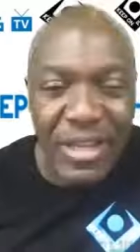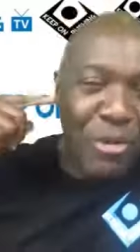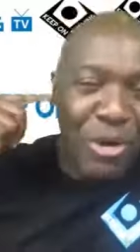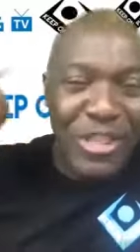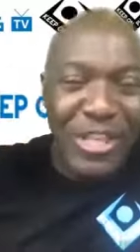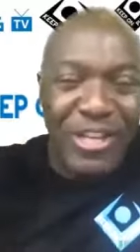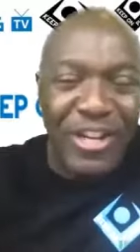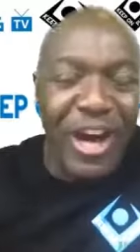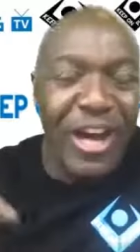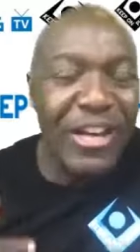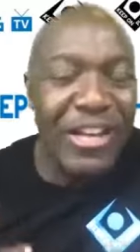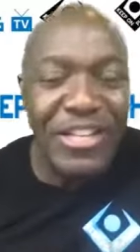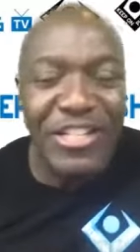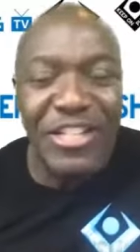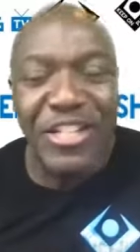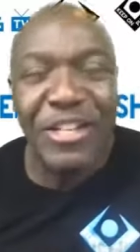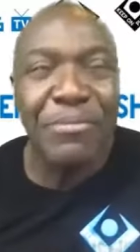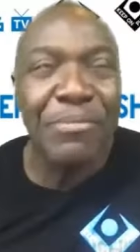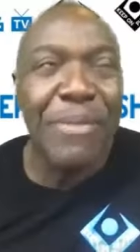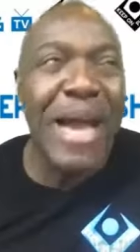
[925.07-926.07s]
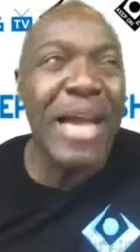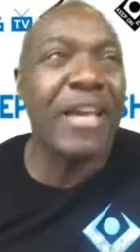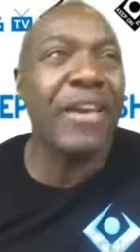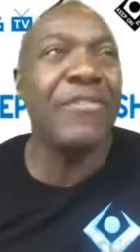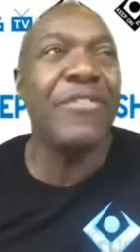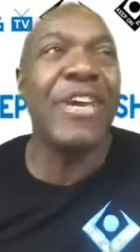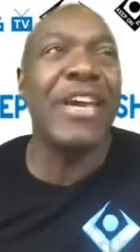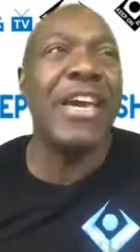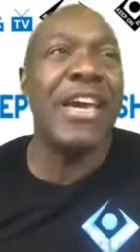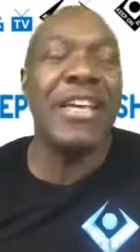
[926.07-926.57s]
with the knowledge in the back of
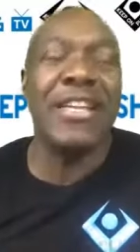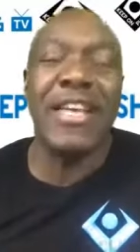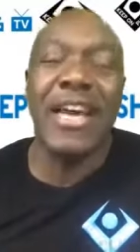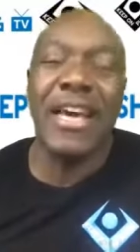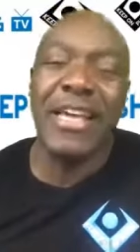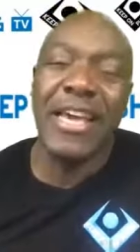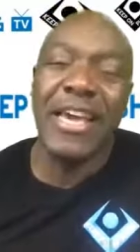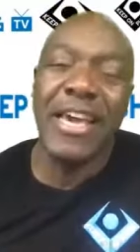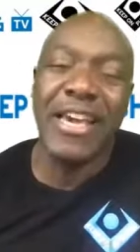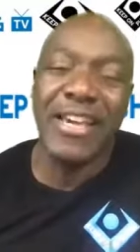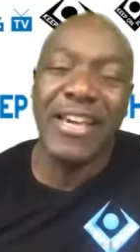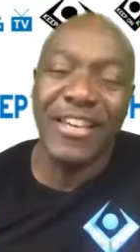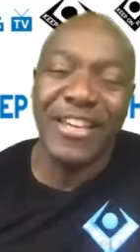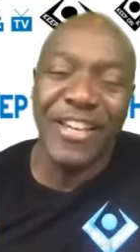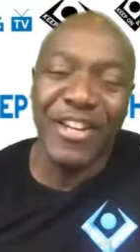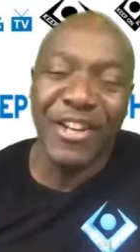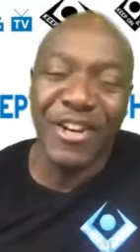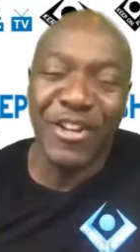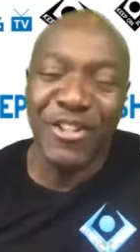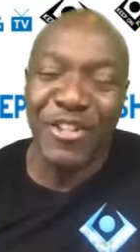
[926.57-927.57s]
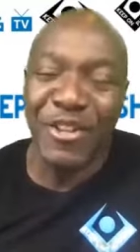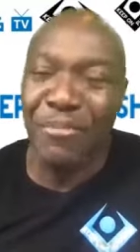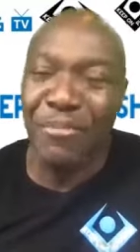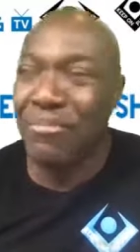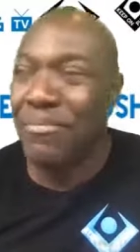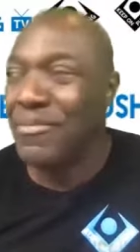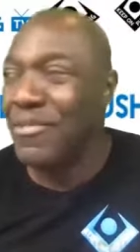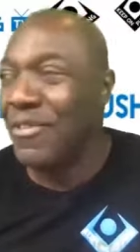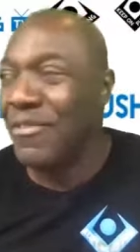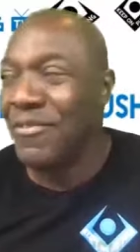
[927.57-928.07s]
your head that, hey, you know,
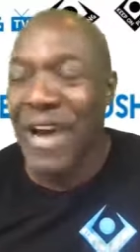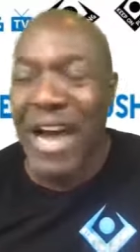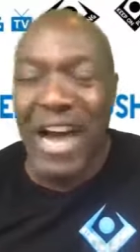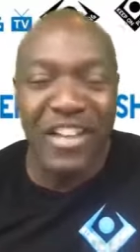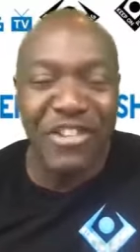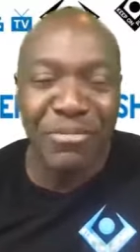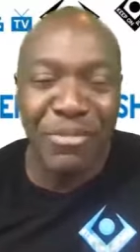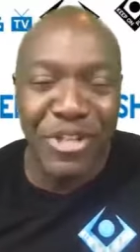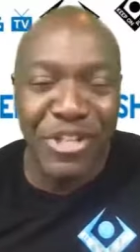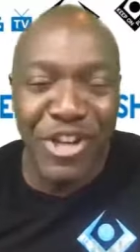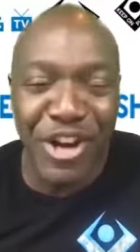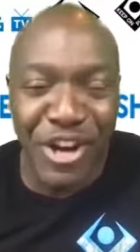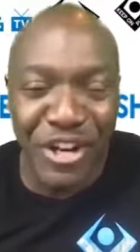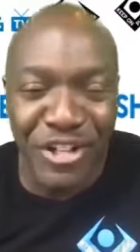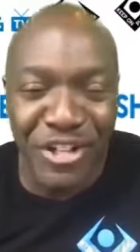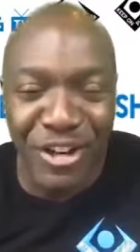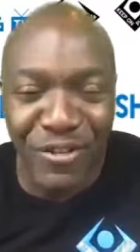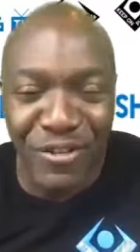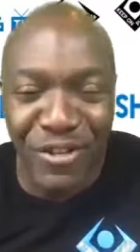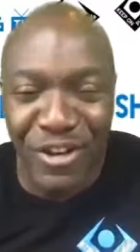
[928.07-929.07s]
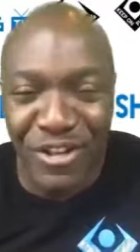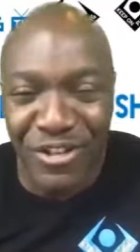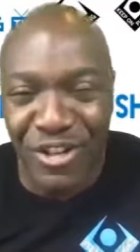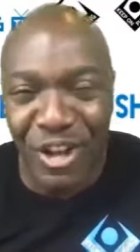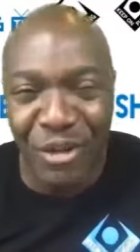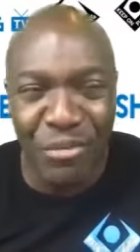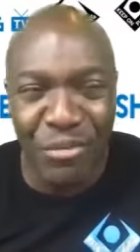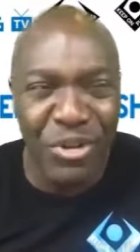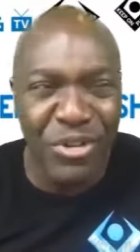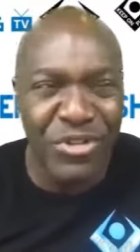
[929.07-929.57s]
the vast majority of us,
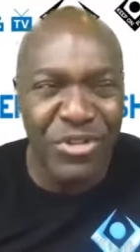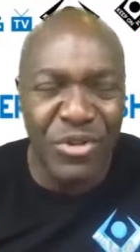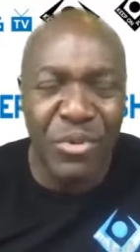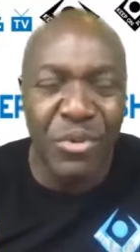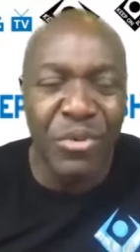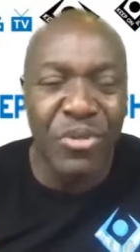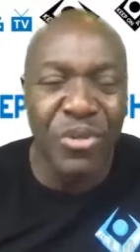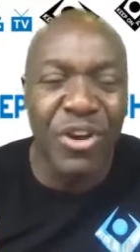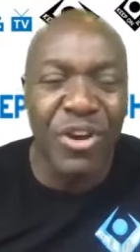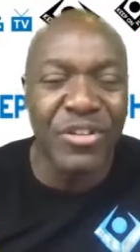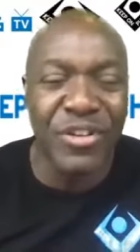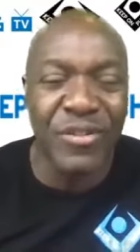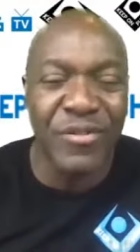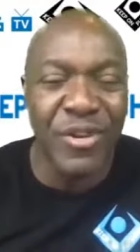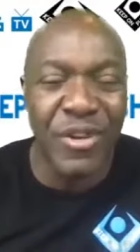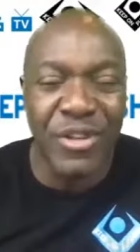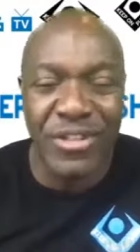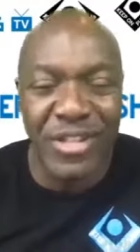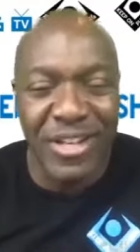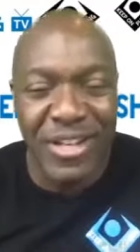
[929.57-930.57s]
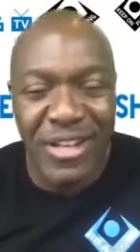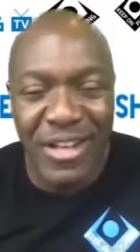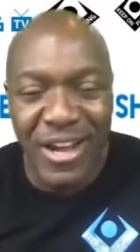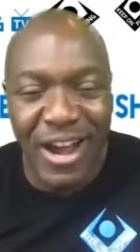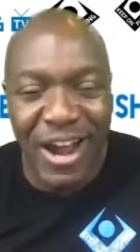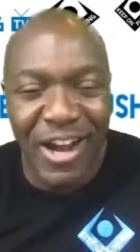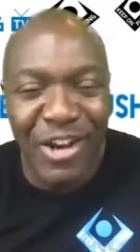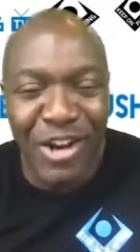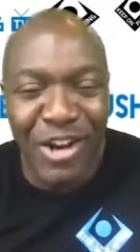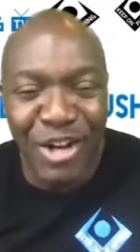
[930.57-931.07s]
almost 2/3 of us,
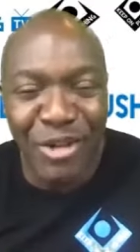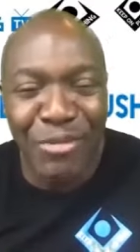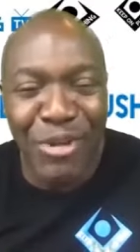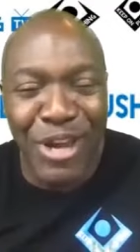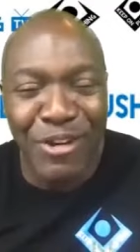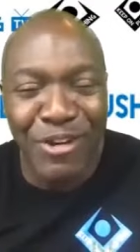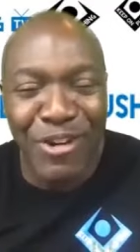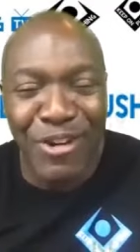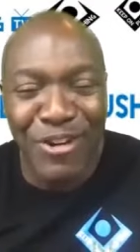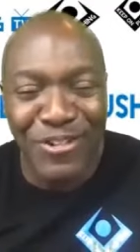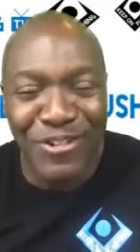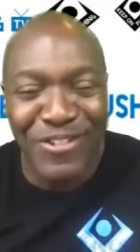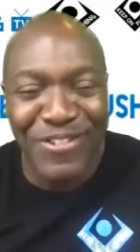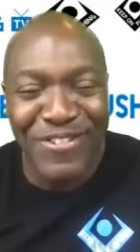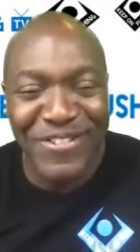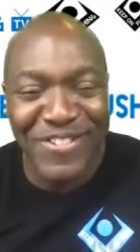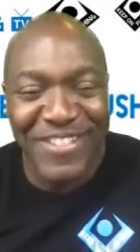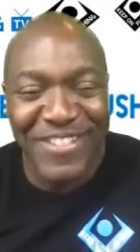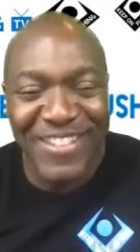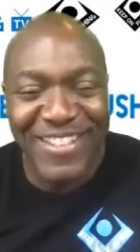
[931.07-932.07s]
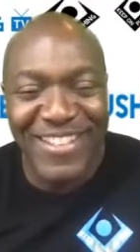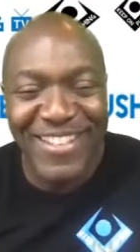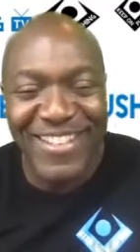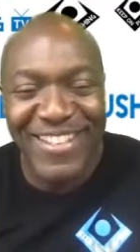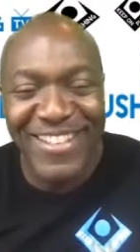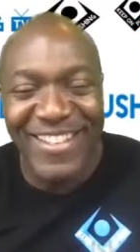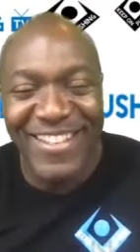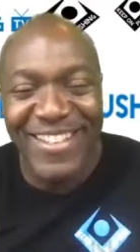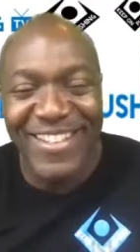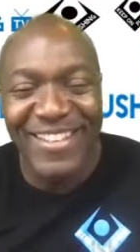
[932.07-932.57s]
aren't going to be around.
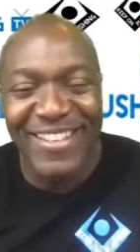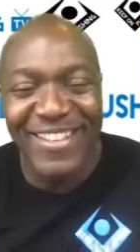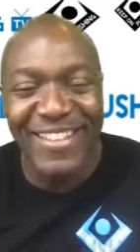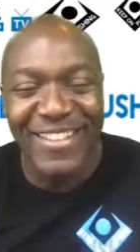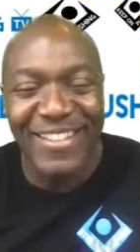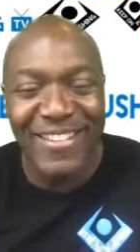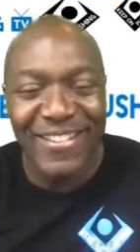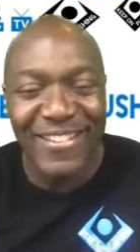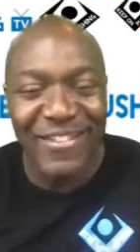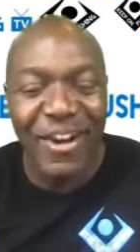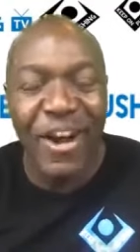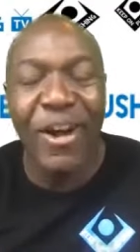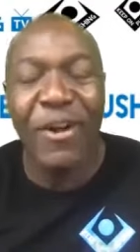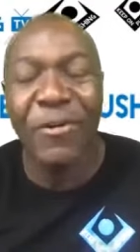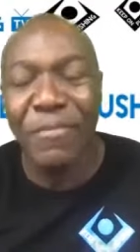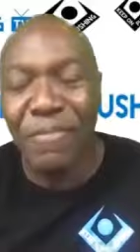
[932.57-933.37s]
Wow.